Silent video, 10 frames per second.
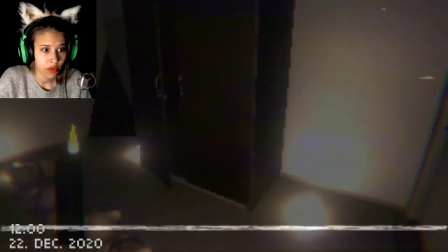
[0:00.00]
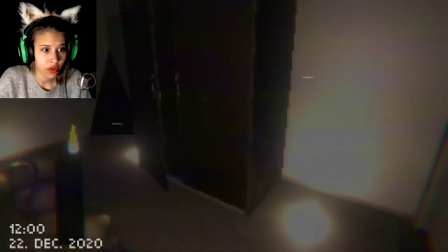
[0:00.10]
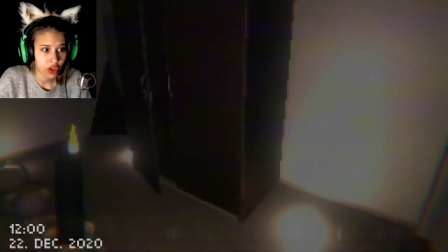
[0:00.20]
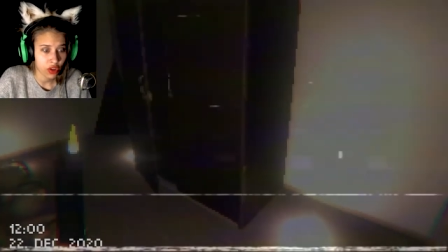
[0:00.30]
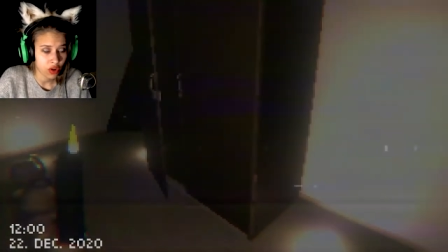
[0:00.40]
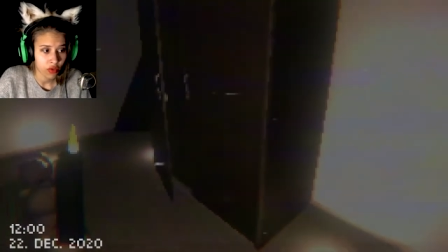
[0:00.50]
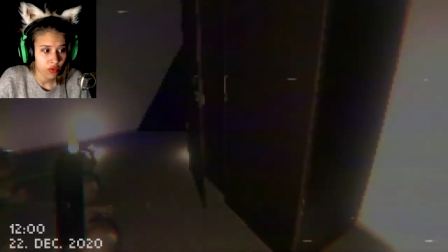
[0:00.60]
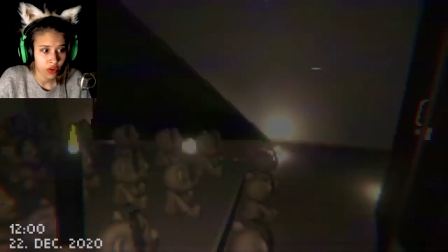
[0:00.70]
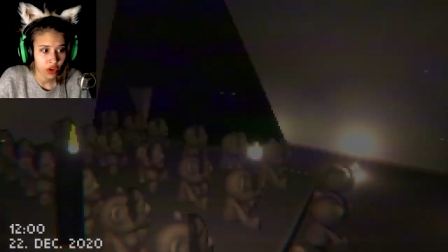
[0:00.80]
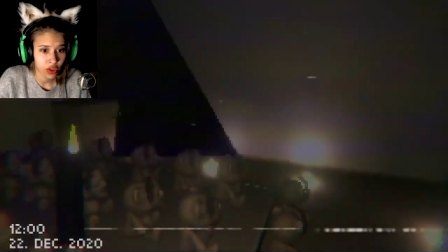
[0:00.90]
Freak no.
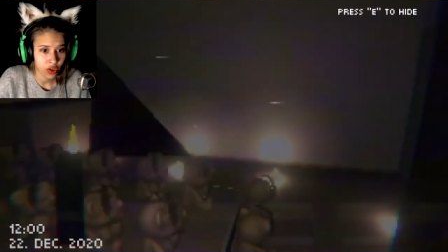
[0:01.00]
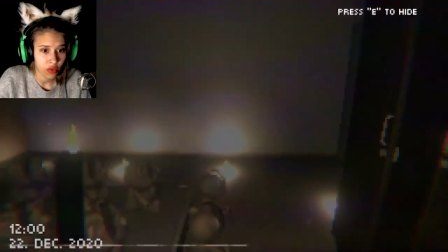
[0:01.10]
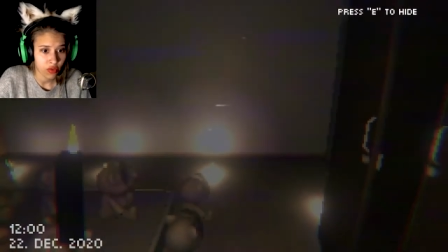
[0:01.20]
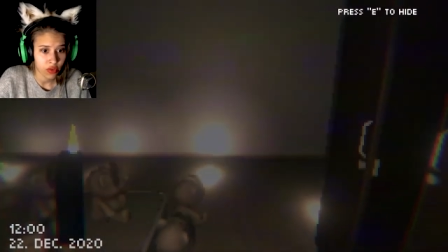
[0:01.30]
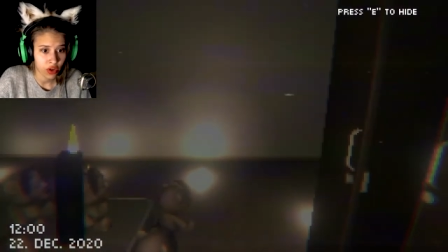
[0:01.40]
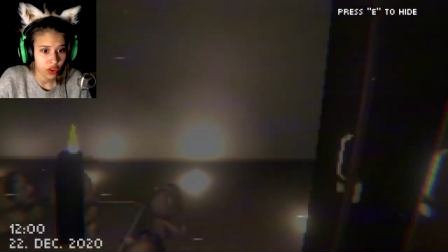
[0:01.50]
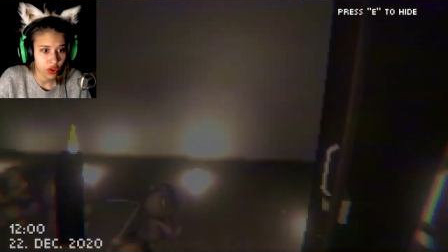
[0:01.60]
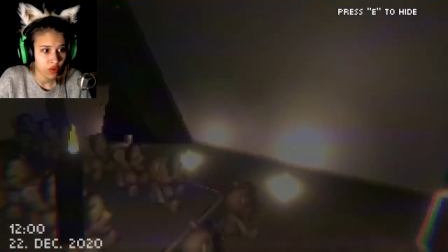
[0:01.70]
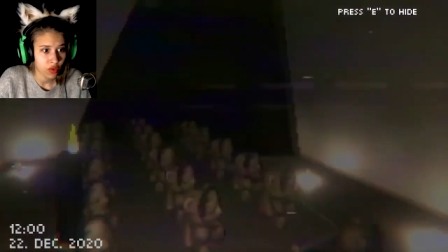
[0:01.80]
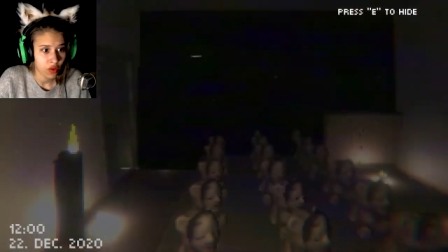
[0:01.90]
Freak no. Freak
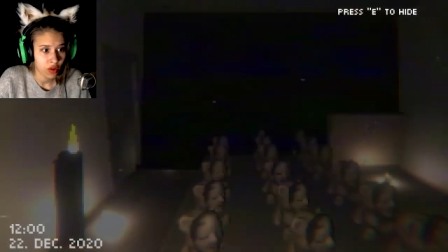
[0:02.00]
no.